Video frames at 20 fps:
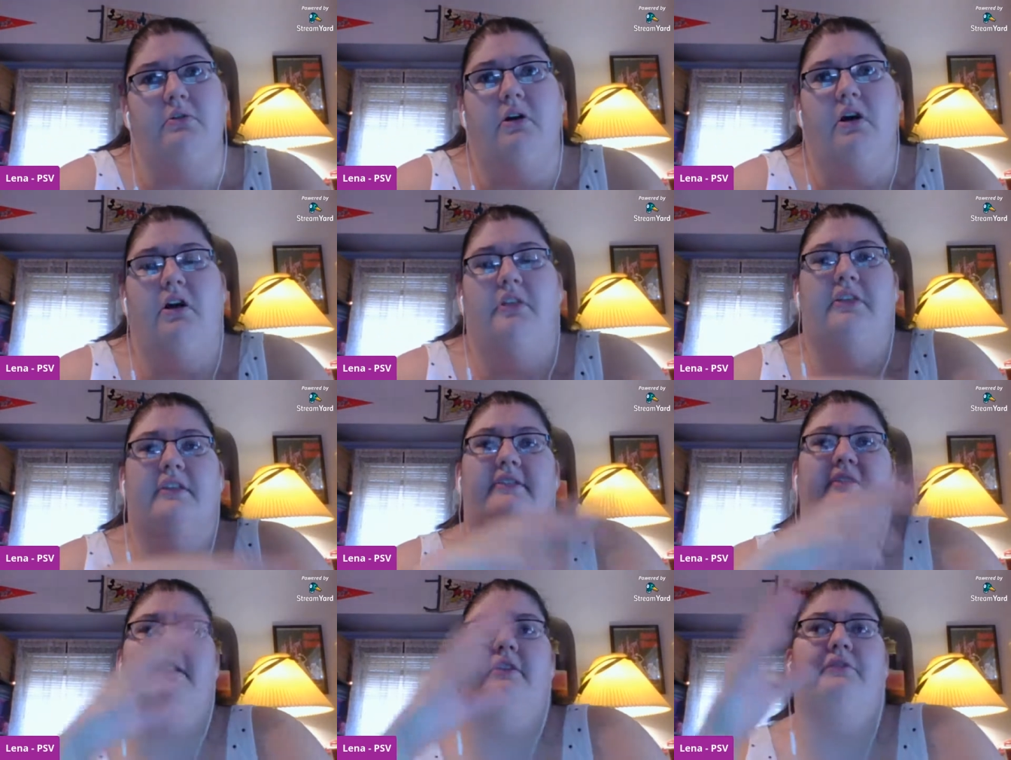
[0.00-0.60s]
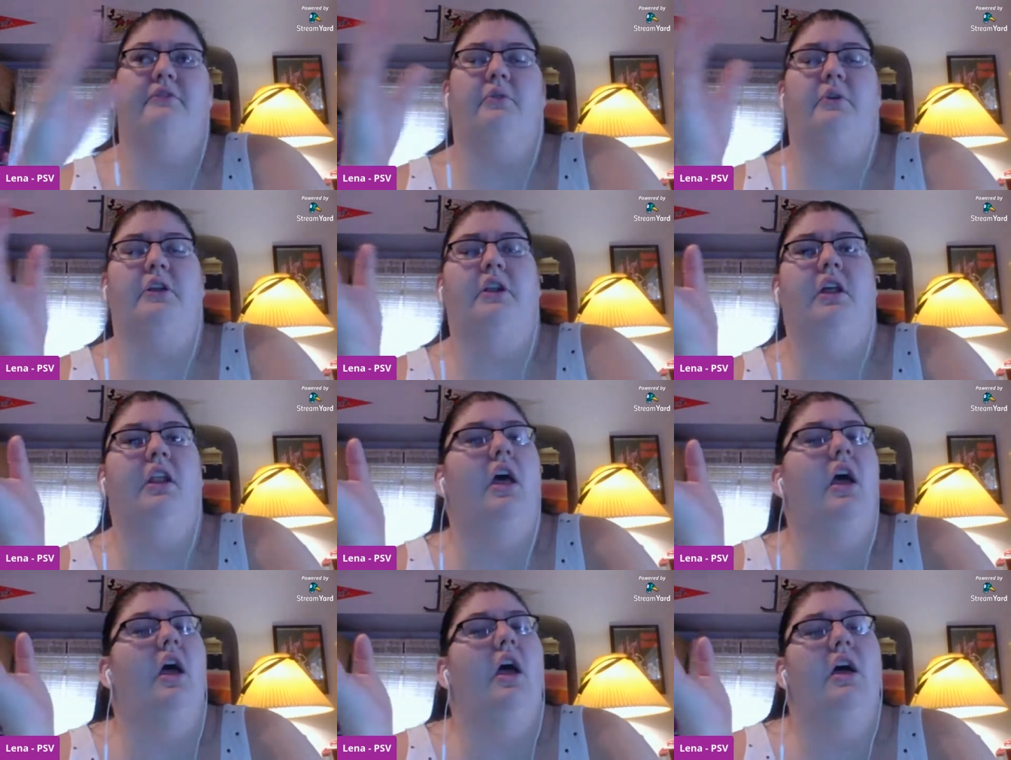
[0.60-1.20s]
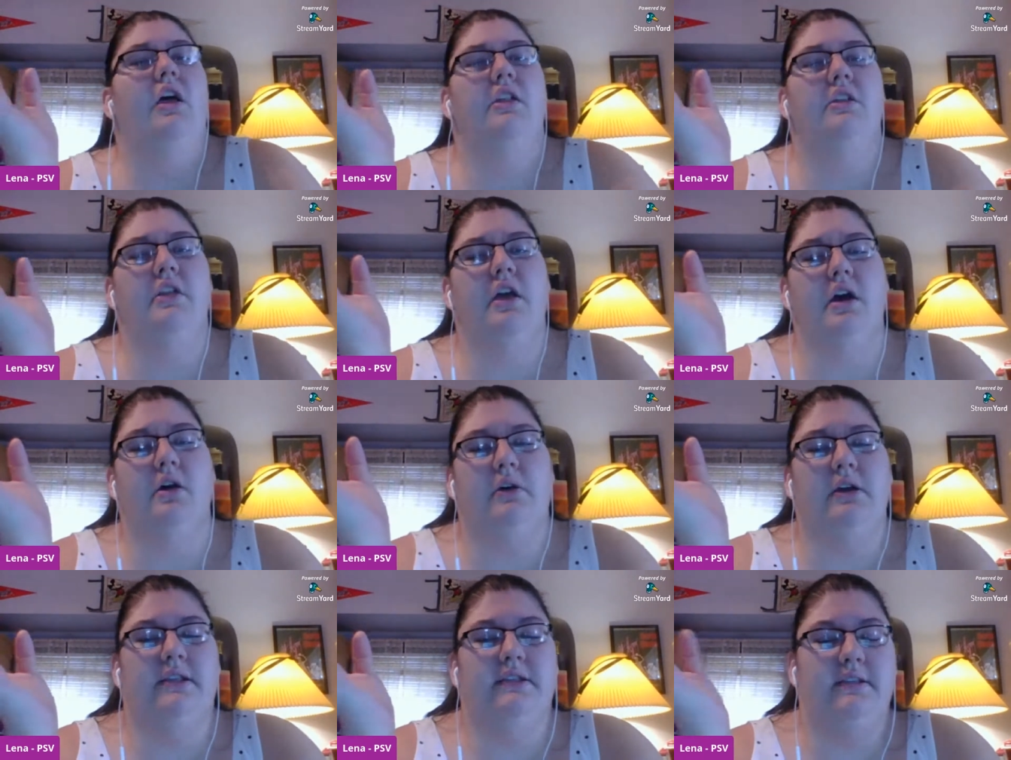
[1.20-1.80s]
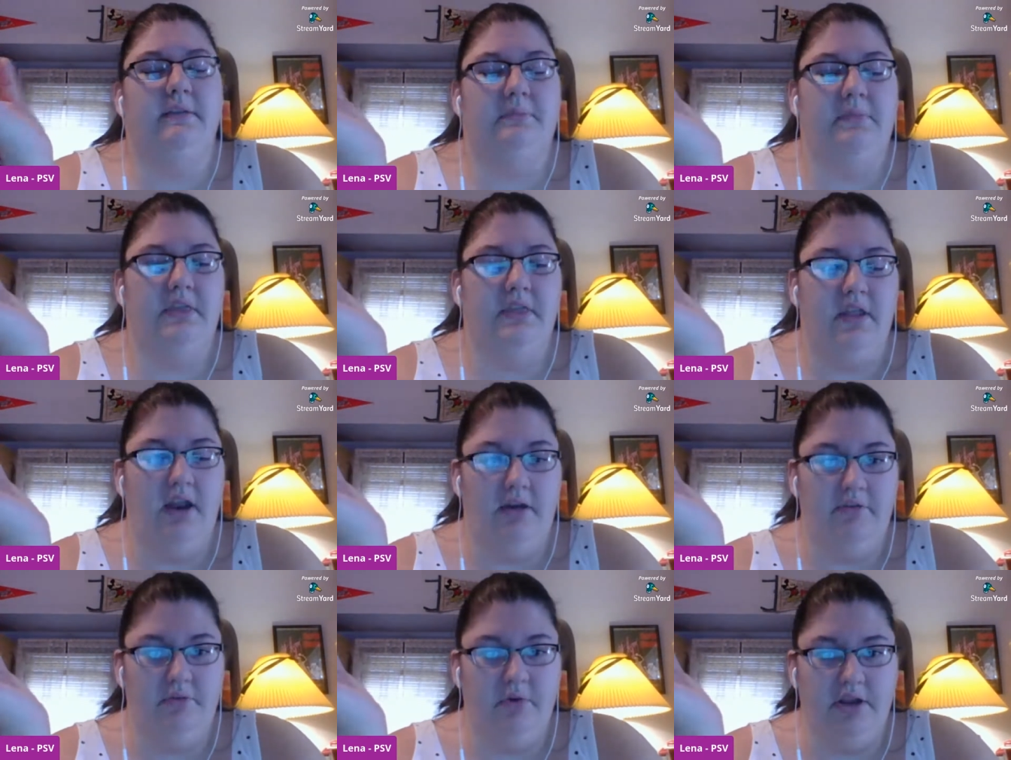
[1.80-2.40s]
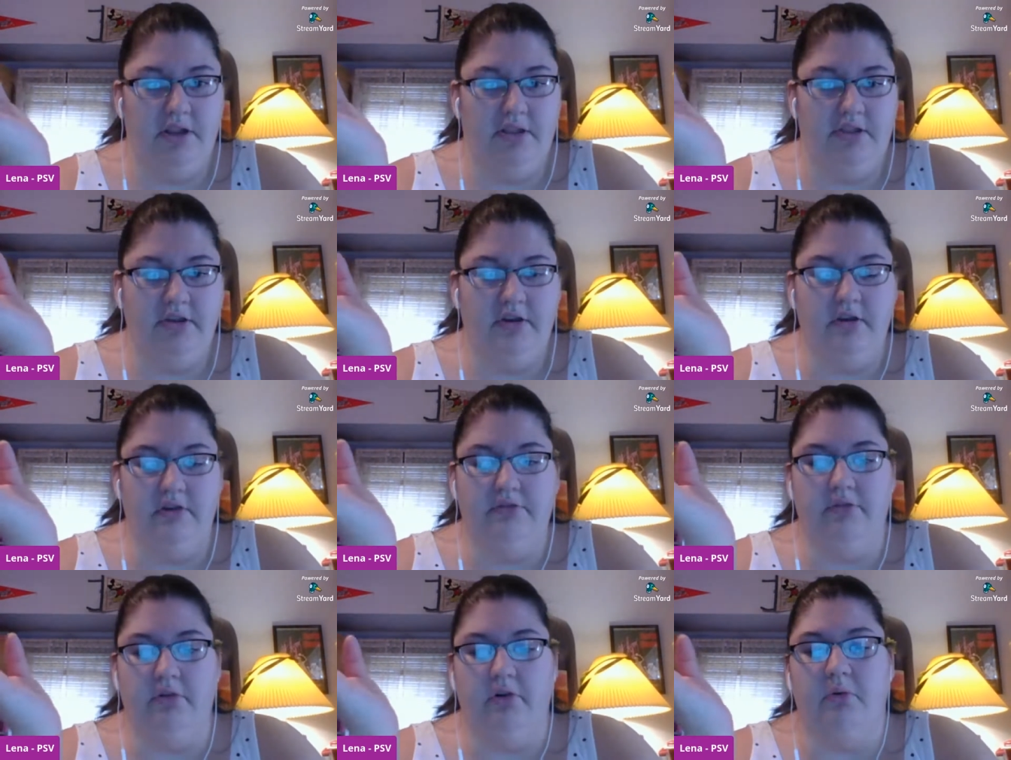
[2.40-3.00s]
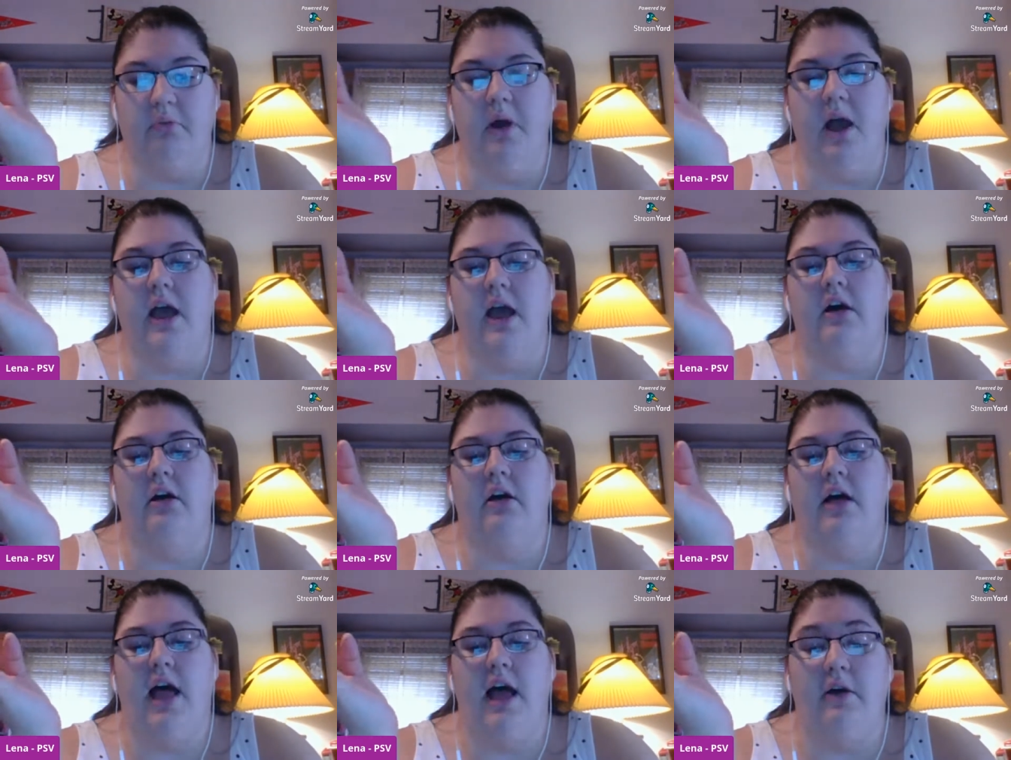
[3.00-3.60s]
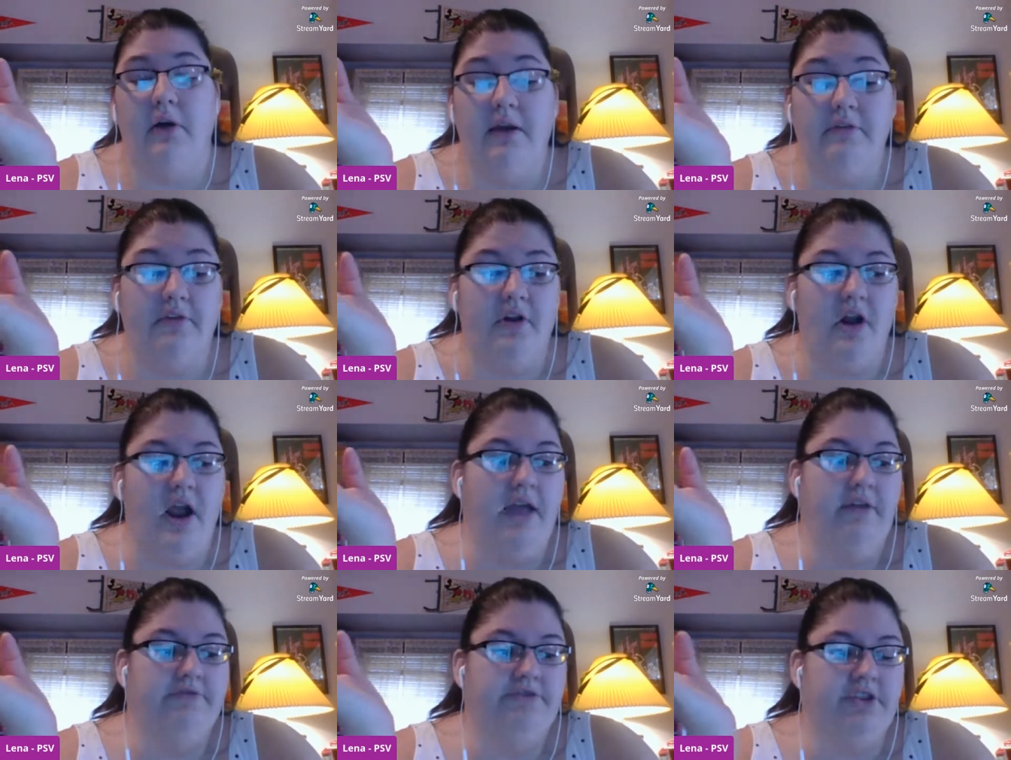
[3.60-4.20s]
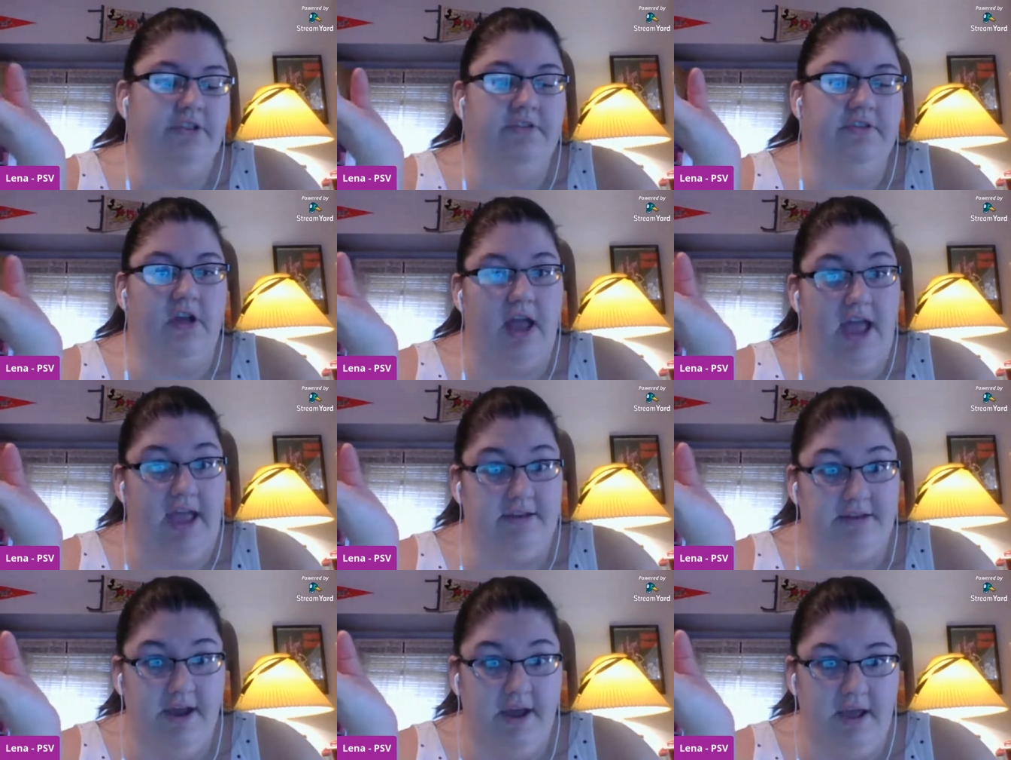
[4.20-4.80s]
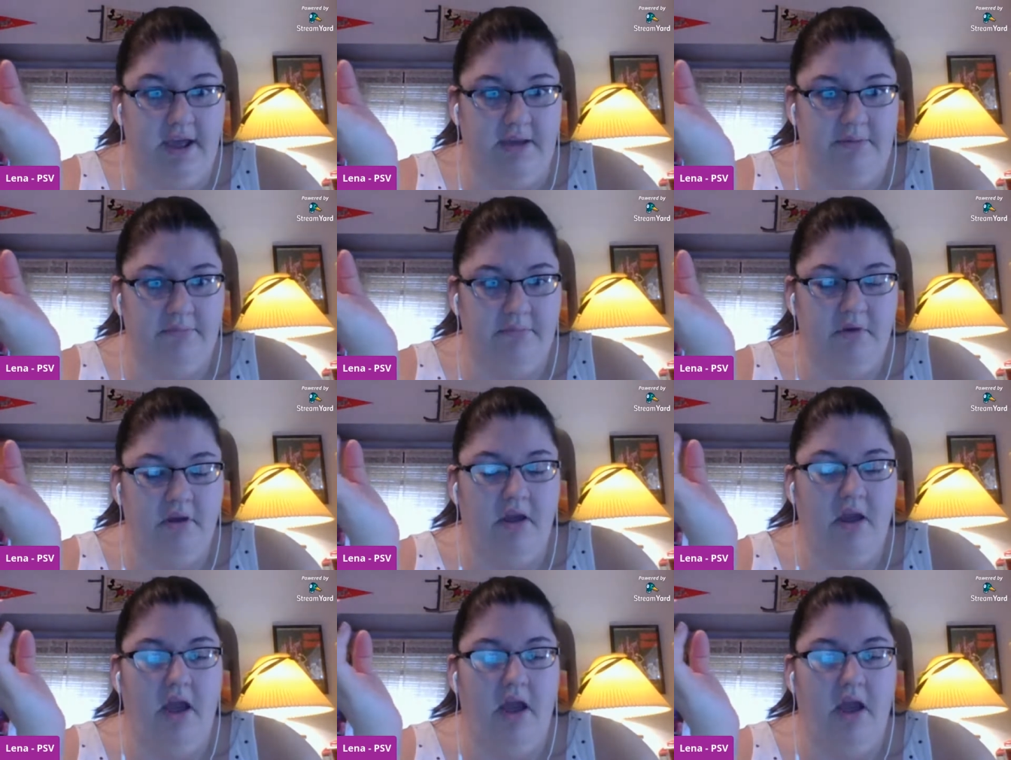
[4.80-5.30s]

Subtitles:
all this stuff going on." No, it's something that I've wanted to do for a while. However, I have just not had time.